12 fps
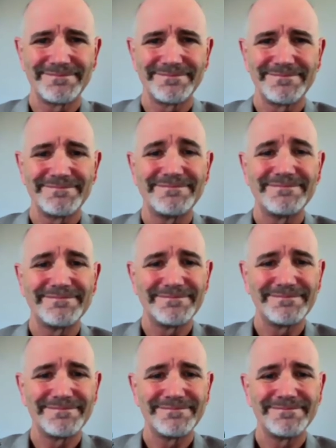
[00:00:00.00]

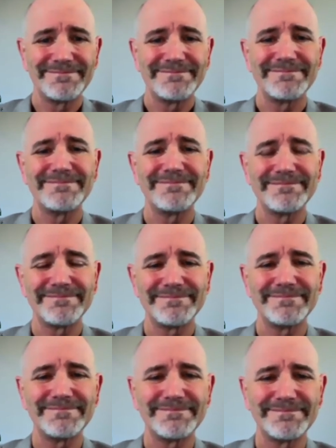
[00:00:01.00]

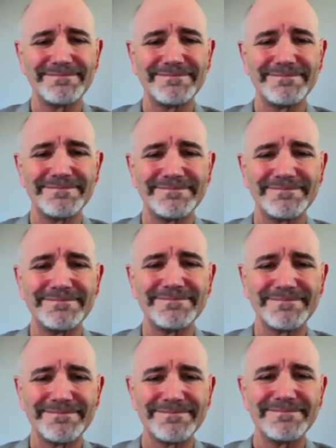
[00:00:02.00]

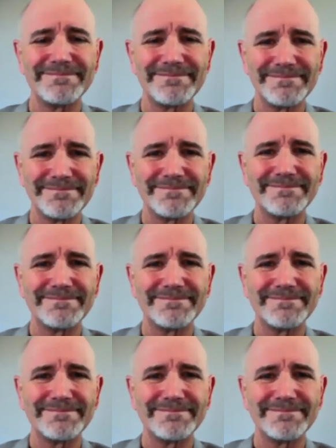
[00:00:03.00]
[no speech]